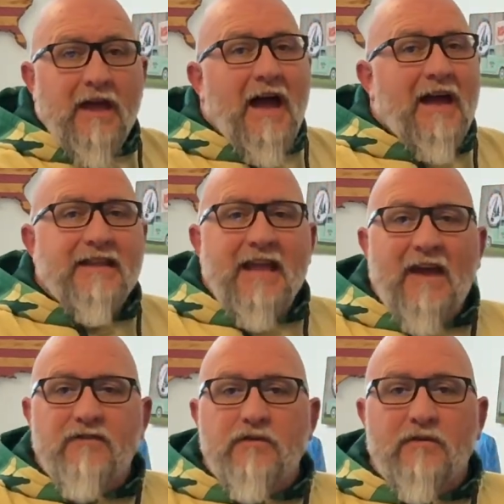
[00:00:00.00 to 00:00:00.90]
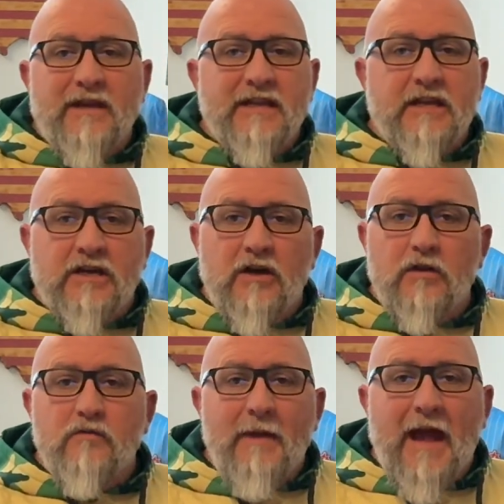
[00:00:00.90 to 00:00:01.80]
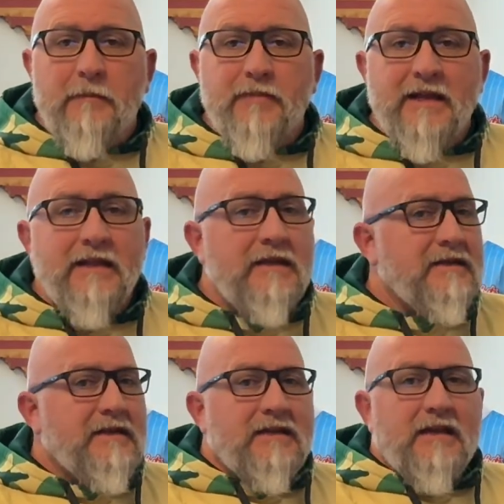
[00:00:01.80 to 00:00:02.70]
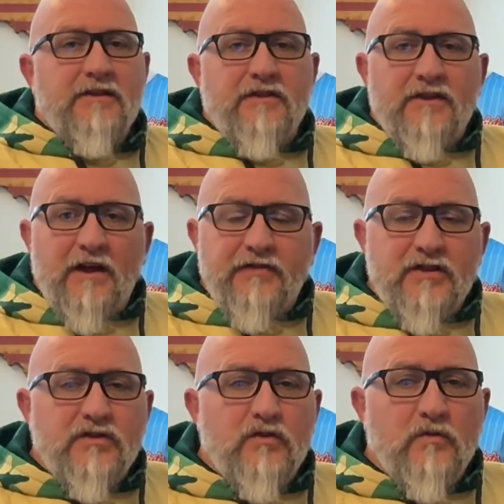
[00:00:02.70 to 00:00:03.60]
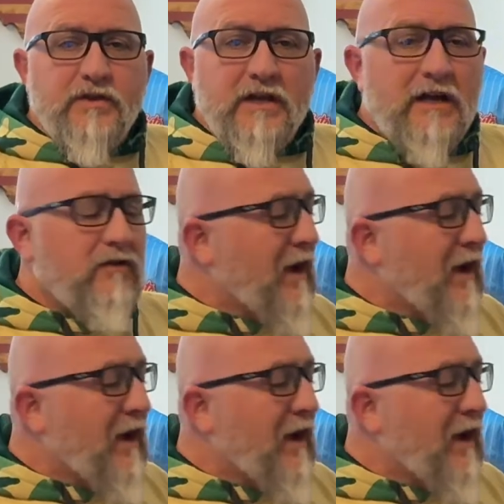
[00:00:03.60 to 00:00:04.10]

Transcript: I didn't have to do any color mapping, nothing to do with color.